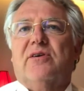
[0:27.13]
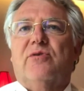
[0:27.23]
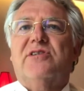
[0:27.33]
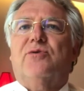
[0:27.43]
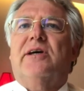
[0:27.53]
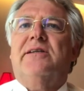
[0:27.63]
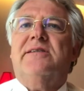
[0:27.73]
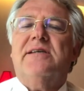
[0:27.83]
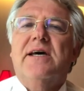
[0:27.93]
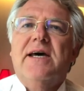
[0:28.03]

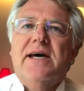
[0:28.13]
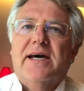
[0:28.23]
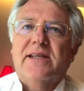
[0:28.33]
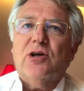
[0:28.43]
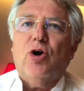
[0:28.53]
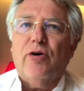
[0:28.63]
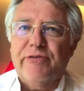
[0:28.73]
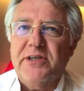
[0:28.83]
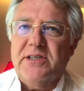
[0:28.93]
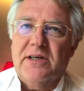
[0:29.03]
constraints and the
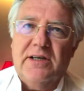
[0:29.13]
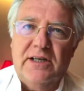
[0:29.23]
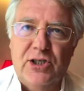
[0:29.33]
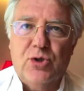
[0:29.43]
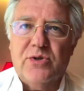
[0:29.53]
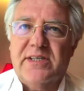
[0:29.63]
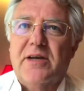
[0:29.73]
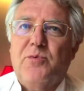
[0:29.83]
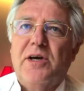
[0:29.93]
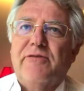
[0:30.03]
COVID issues
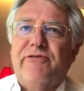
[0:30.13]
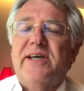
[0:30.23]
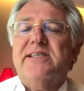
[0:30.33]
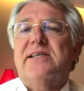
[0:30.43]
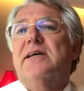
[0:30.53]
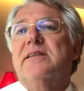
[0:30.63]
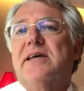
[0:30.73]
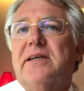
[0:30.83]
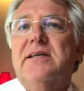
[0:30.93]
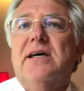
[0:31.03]
that we are facing, and
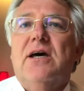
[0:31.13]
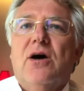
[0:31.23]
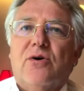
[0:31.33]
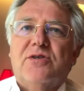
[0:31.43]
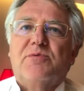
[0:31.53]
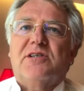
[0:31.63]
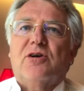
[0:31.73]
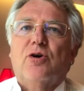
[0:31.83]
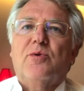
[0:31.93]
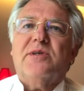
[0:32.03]
that also
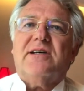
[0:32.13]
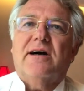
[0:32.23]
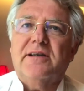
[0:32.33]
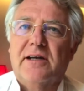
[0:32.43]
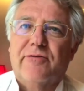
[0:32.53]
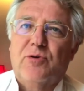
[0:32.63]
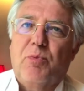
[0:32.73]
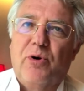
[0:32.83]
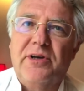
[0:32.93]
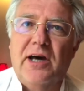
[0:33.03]
Mr. Joerg was kind enough to
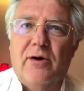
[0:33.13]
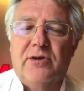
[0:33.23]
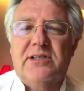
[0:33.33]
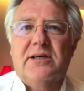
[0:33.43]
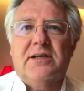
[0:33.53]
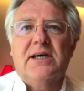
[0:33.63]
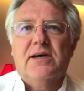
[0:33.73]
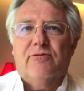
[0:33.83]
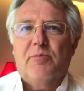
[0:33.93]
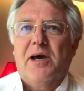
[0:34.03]
point out
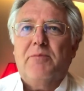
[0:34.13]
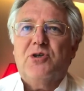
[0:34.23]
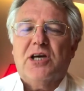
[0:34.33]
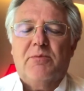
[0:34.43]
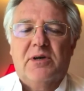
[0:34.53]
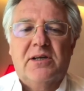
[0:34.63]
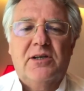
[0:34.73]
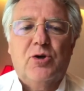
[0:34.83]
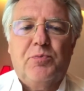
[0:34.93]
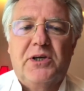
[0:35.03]
from AmCham and
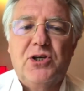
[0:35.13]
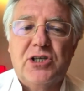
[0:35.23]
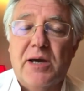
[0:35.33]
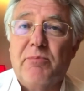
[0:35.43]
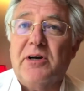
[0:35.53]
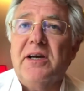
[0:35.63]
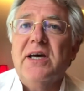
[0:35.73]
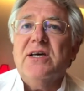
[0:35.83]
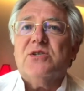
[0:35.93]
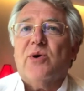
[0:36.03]
European Chamber.
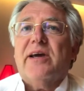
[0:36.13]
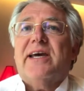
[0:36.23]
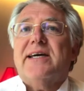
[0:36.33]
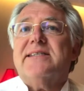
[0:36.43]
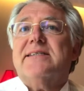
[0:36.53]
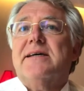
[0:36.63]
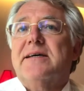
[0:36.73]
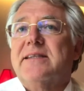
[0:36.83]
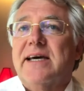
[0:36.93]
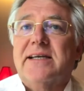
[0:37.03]
So I guess
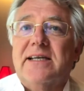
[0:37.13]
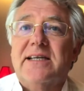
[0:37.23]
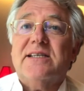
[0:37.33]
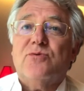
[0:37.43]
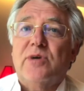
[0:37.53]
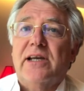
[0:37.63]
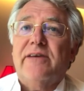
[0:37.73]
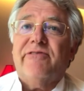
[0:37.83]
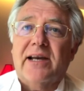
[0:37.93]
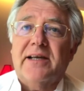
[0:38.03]
that it is really
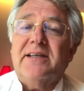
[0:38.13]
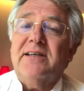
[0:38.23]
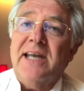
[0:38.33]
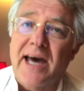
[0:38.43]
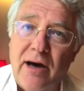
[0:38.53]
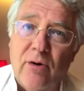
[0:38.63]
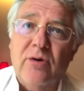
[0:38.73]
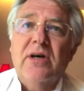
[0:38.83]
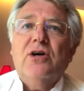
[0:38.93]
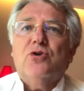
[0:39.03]
valid
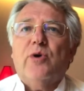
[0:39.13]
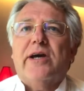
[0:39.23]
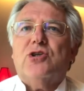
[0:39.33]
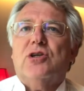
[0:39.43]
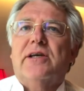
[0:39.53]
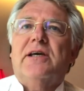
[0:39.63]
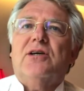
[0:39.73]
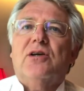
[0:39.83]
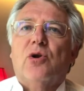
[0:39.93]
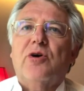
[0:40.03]
now to actually
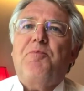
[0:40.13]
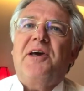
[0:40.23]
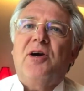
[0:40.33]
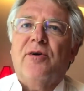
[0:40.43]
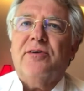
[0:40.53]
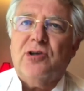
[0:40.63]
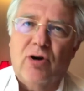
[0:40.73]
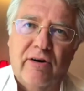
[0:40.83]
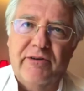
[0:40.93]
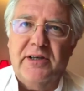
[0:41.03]
look beyond
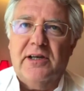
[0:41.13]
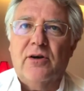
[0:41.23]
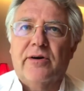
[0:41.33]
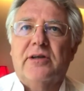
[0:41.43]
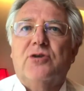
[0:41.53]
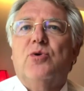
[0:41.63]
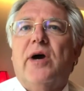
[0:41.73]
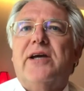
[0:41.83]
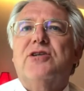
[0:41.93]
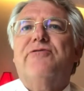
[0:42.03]
COVID in order to
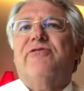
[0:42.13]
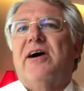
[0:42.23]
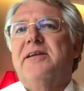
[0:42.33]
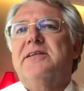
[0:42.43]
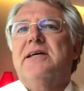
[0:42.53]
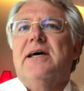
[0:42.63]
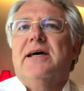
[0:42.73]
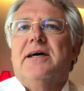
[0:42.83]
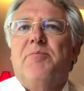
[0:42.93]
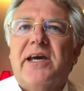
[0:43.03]
actually find
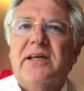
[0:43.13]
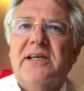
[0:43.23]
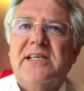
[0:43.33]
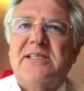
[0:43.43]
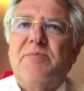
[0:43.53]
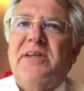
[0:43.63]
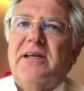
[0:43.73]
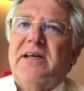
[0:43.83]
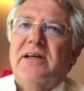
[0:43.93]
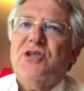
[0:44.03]
a mechanism
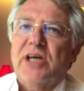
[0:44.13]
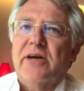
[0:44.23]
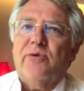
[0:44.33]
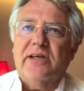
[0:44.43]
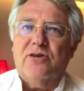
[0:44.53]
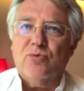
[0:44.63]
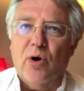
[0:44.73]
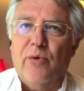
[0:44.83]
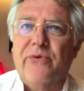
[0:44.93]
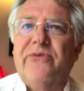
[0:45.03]
that can generate
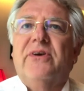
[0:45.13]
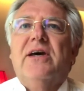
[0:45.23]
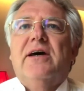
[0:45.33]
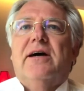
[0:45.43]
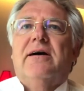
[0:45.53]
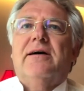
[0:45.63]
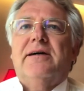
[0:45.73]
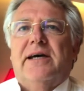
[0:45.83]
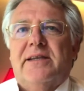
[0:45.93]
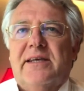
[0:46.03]
growth.
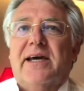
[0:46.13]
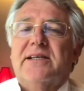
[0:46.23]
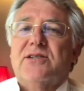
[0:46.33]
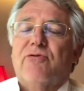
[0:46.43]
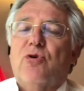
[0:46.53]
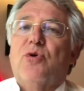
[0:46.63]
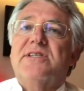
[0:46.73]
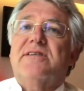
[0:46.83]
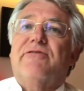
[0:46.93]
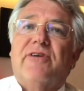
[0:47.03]
And that is, of
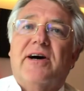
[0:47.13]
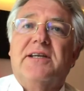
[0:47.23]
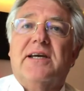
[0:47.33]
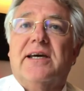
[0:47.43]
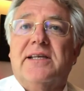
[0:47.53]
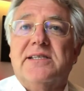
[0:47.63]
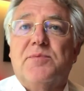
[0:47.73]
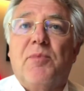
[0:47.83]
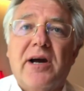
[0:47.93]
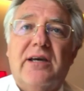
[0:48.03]
course, the fight
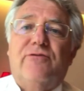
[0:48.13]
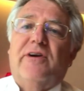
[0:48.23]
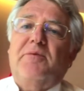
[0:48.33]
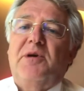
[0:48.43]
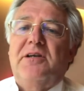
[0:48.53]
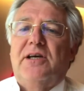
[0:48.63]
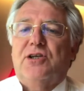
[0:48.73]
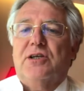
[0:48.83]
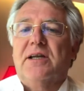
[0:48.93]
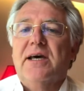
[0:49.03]
against market
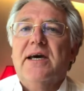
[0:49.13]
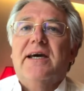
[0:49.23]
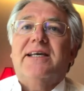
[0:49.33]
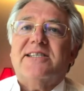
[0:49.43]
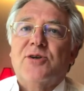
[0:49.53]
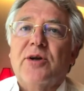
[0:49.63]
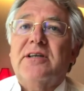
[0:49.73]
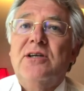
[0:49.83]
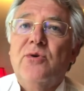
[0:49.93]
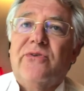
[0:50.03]
fragmentation. It's
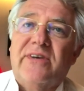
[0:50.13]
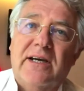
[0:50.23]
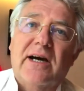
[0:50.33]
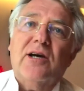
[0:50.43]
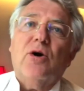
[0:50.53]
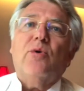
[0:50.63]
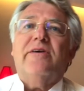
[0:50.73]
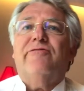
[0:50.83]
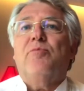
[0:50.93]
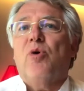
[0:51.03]
not a new thing. I go
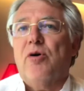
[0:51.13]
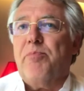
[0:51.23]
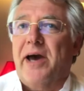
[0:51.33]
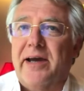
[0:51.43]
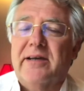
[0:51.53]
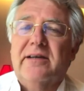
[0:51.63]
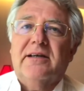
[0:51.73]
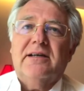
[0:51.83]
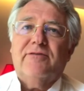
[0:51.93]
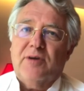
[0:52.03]
even more back.
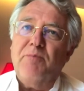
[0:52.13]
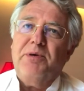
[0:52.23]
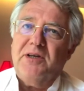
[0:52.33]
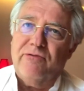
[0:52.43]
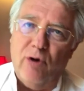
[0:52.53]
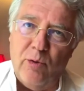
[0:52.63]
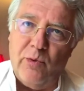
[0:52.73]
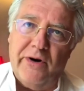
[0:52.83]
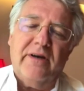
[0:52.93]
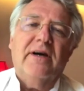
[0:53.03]
I've done a bit of
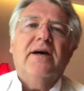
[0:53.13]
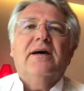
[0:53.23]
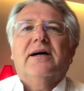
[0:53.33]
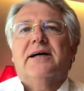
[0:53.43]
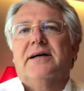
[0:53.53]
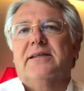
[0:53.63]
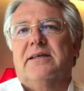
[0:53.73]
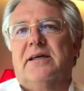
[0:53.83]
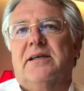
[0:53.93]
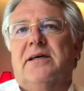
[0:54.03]
homework
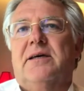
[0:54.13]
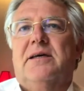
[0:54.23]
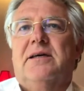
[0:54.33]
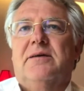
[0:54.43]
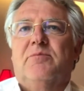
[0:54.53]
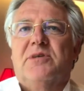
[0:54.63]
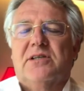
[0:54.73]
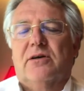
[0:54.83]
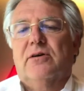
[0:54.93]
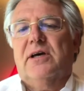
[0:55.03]
than
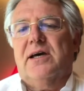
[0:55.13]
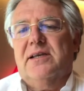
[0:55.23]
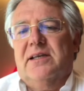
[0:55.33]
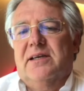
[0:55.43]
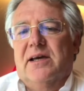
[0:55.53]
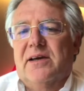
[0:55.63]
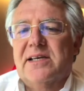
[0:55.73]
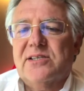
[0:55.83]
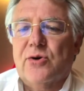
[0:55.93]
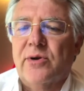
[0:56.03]
Mr. Joerg. I
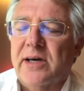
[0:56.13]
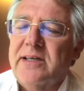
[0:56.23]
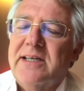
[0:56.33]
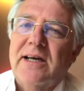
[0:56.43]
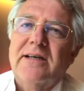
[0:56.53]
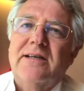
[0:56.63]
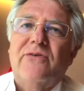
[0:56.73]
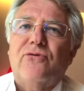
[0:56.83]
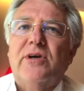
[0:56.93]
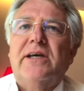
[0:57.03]
saw in
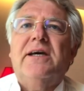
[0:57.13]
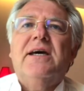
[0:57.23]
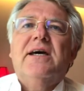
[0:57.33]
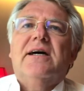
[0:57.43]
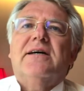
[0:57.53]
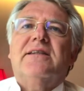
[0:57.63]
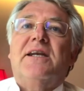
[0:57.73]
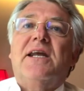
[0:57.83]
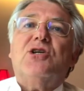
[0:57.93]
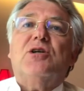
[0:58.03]
1993, the
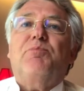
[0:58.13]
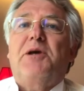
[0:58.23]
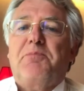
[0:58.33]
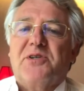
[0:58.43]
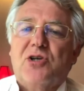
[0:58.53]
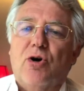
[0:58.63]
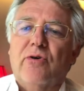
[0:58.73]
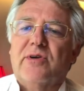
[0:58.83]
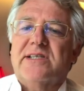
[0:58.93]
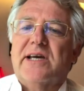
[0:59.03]
National People's
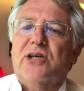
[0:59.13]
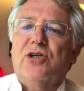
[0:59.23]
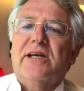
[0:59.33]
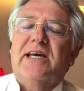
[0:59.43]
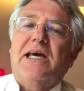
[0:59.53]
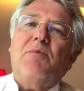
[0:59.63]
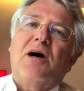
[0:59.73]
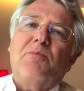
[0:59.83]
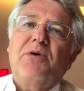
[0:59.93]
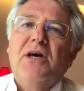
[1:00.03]
Congress actually came
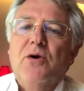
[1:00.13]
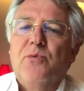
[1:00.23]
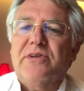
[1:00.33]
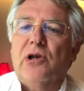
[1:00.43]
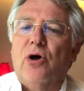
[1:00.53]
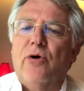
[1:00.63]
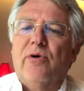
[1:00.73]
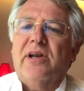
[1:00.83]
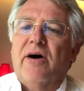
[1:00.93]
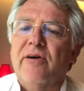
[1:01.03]
up with a law
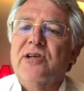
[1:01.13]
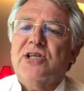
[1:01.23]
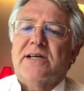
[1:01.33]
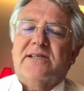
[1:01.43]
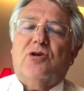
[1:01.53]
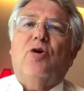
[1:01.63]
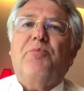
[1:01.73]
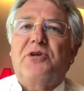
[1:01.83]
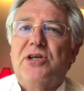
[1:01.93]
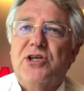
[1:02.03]
on unjust
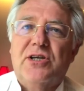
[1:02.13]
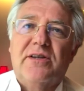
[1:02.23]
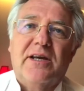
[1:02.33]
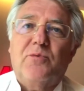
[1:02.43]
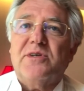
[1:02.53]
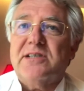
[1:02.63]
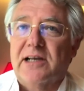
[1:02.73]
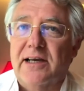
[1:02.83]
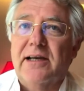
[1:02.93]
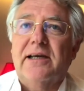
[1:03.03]
competition that was
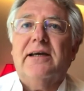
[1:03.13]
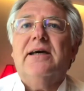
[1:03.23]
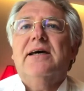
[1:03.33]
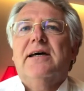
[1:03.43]
clearly